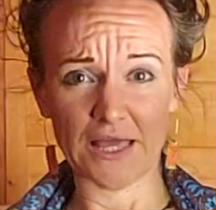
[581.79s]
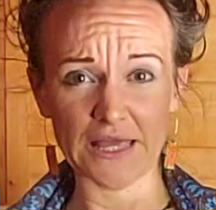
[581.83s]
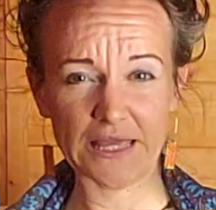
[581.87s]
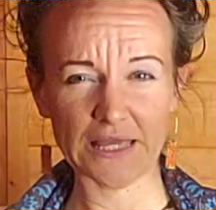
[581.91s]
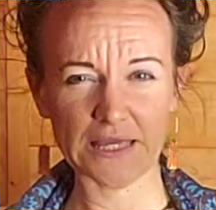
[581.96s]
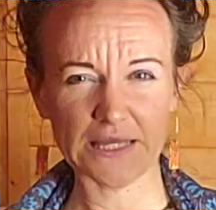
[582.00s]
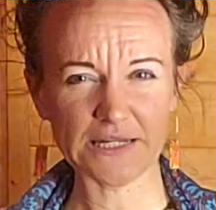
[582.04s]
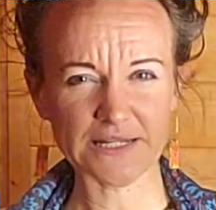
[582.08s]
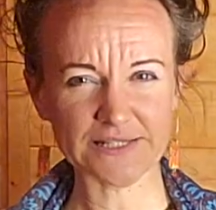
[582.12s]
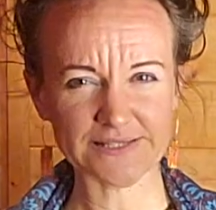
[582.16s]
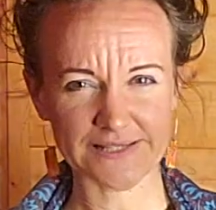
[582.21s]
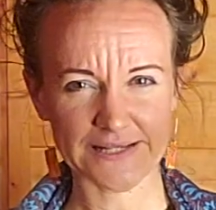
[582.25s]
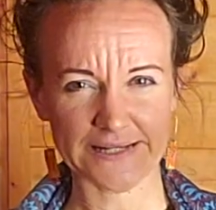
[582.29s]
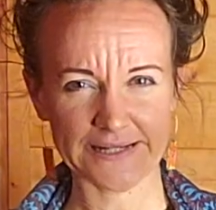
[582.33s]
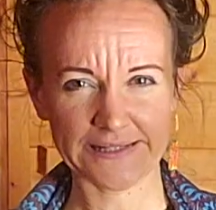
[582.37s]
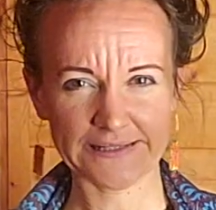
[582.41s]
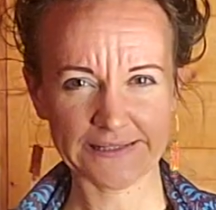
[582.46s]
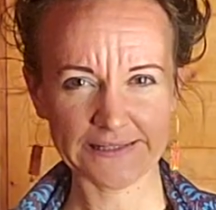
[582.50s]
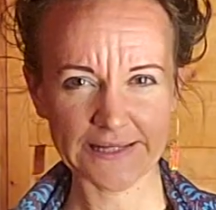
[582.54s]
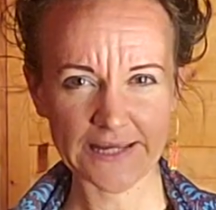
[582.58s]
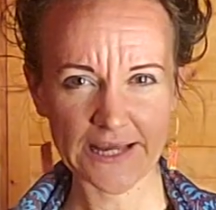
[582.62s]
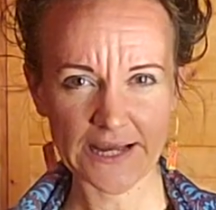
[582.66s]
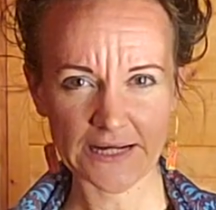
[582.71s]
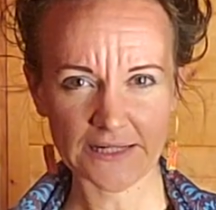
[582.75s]
in a
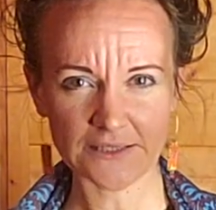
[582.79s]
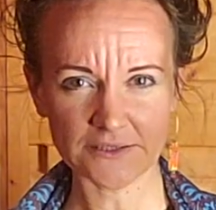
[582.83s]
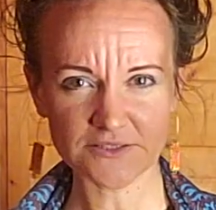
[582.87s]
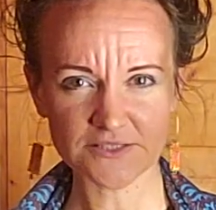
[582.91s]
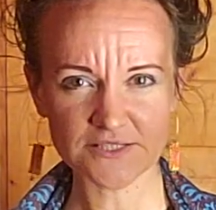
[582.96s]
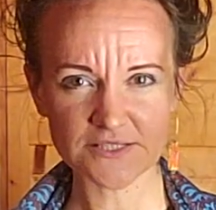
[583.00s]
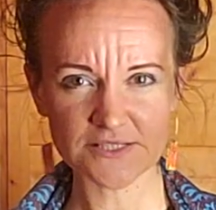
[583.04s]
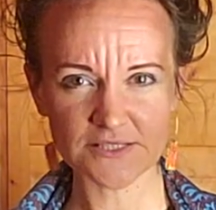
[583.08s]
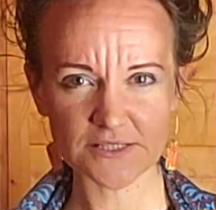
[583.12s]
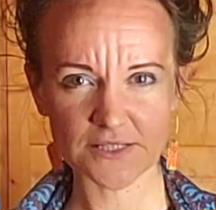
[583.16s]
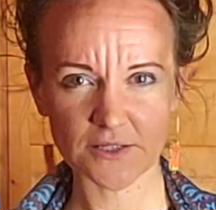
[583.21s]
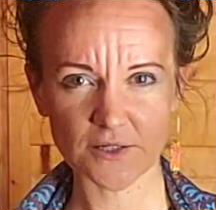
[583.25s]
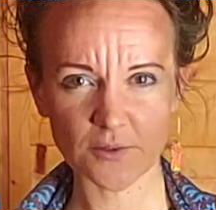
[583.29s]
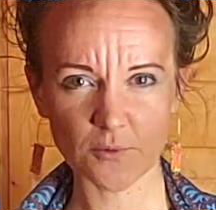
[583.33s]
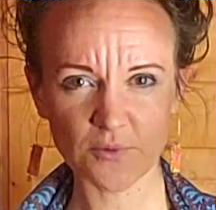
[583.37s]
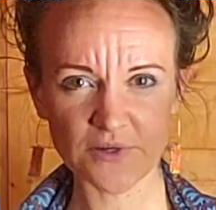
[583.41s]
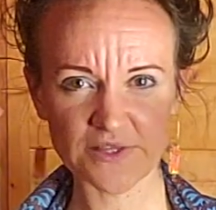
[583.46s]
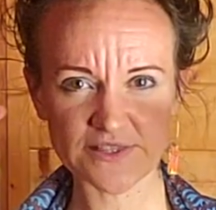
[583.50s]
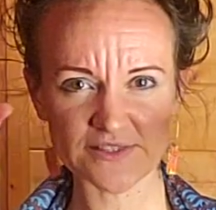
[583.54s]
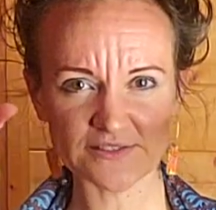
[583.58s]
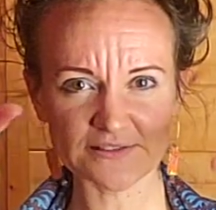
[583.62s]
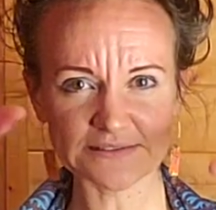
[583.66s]
tiny house with